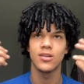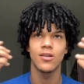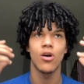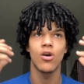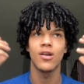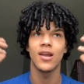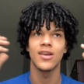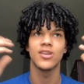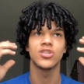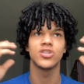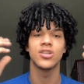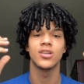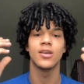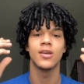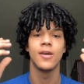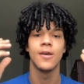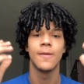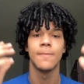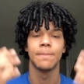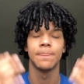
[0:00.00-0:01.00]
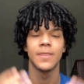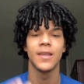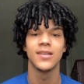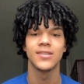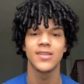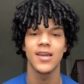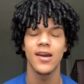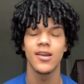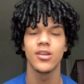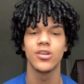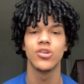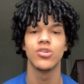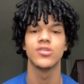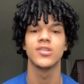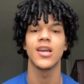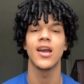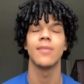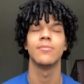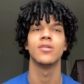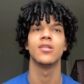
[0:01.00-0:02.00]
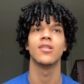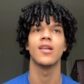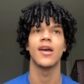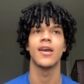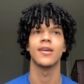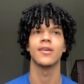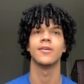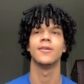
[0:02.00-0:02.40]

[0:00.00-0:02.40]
All that shit. It's kind of your time to like